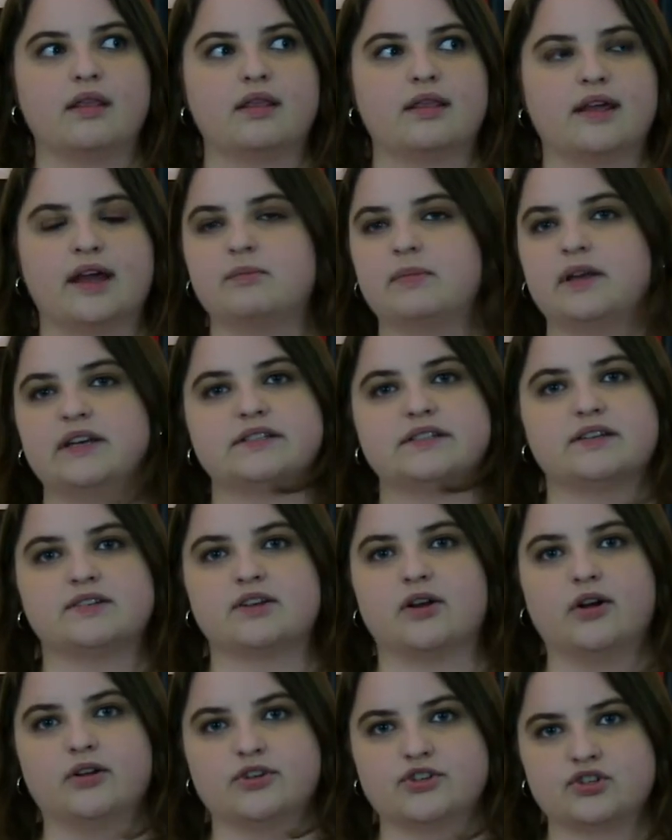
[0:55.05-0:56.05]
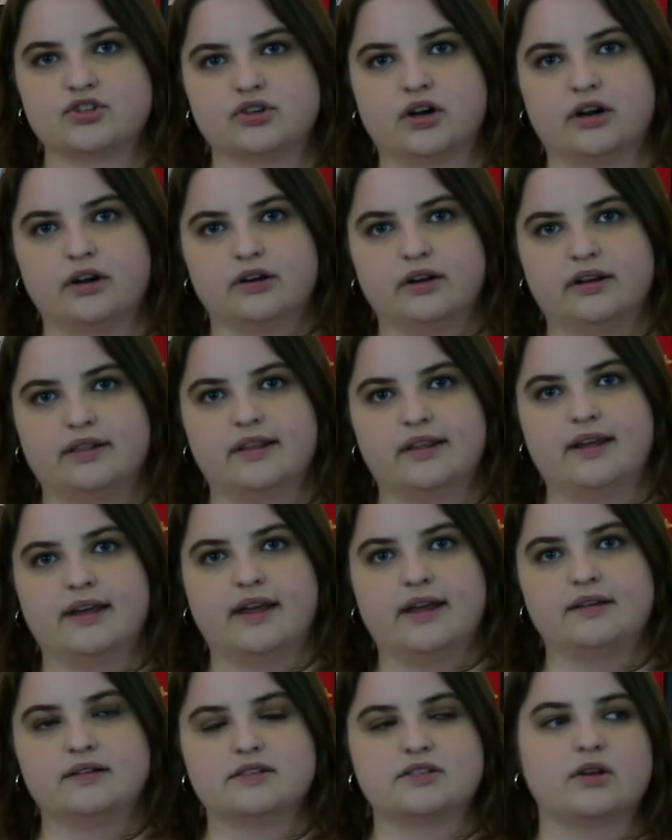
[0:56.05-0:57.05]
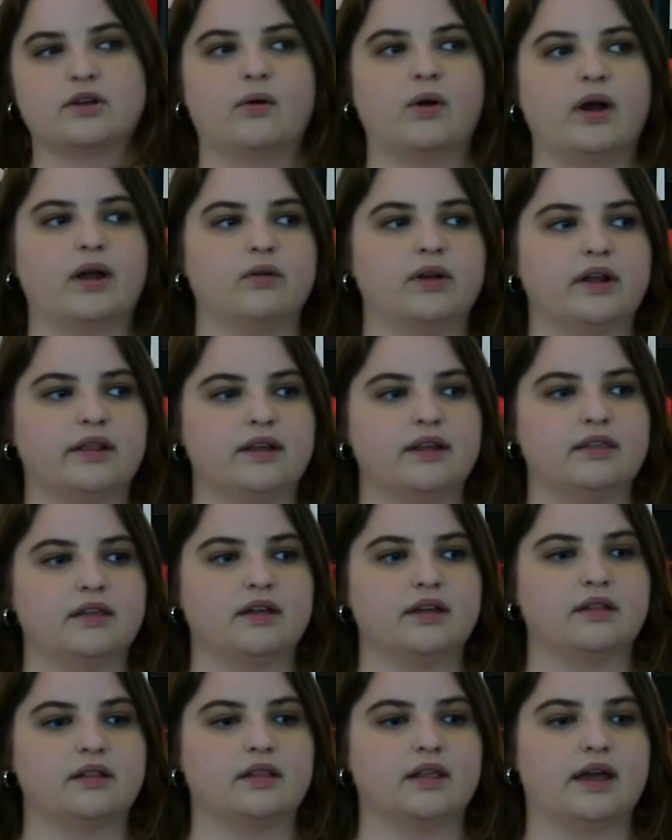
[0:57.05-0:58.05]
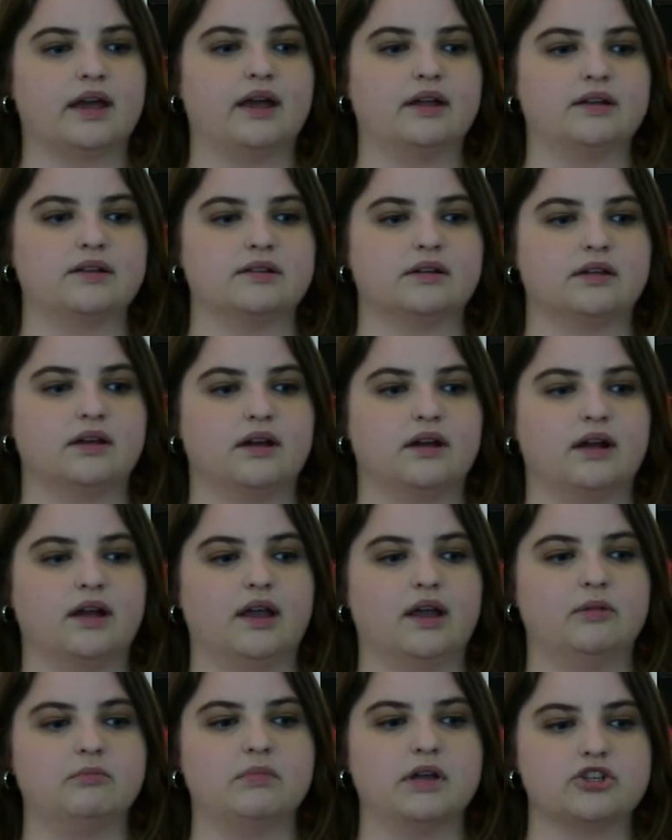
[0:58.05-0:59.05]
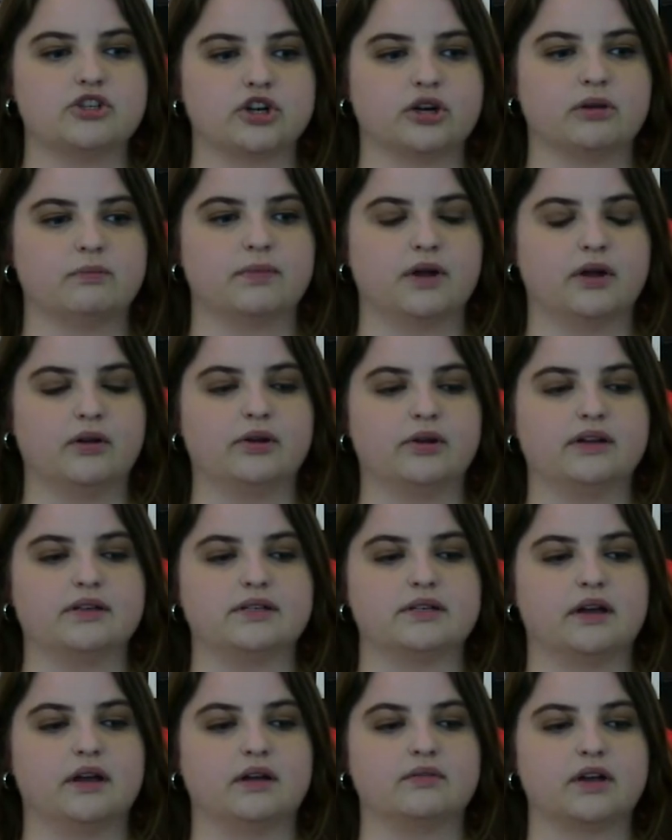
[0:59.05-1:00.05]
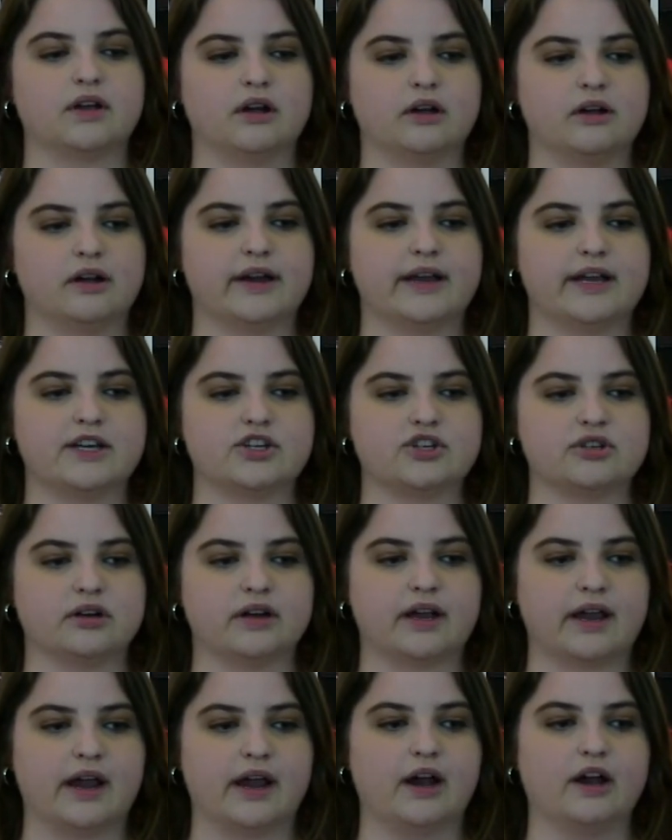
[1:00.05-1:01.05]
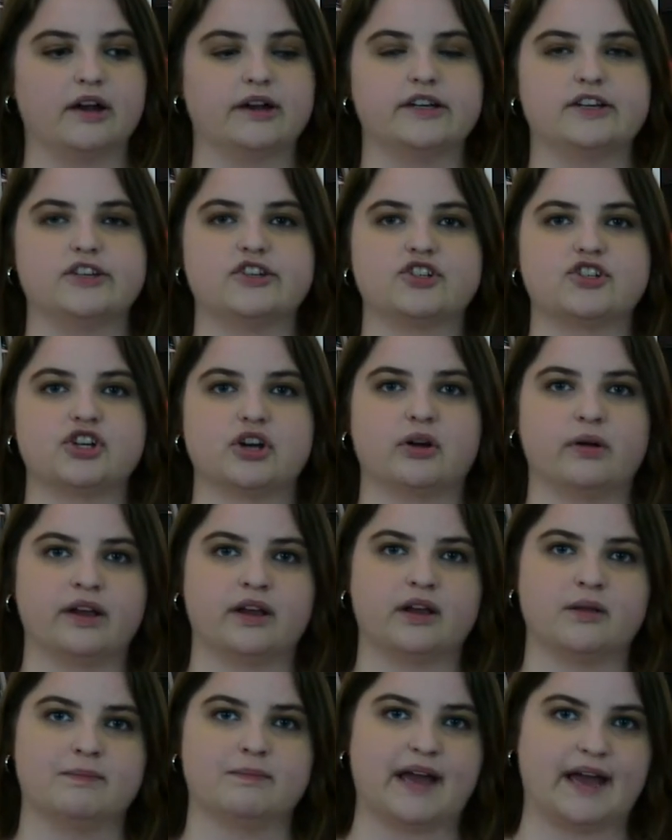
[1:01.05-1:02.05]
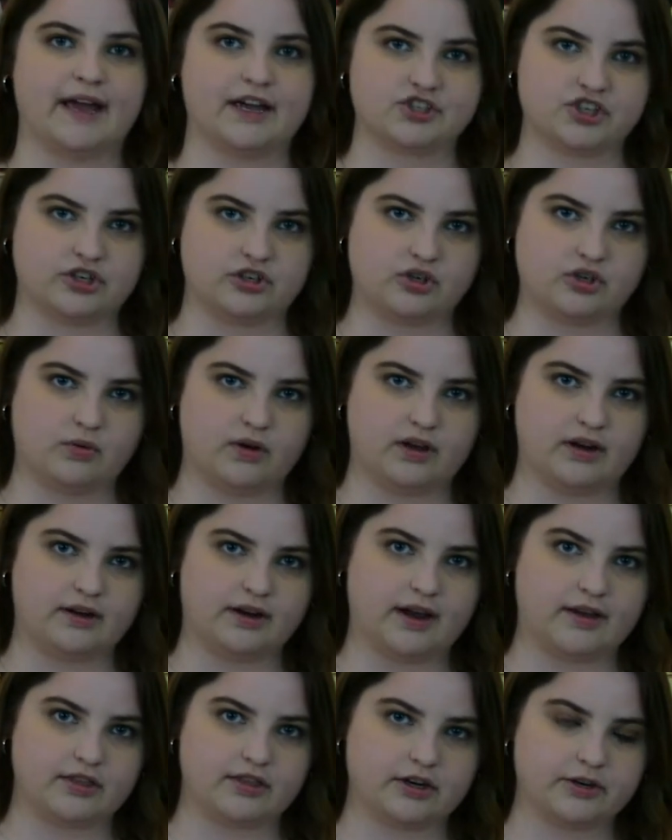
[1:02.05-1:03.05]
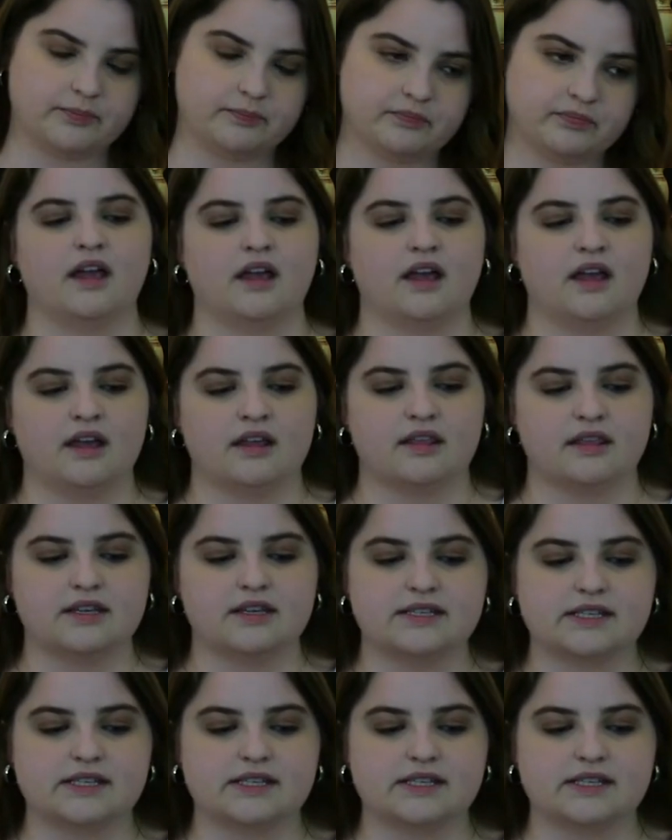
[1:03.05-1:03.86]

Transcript: that makes us all stronger in the end. So I really think that a major component of congregational care is showing compassion to one another. The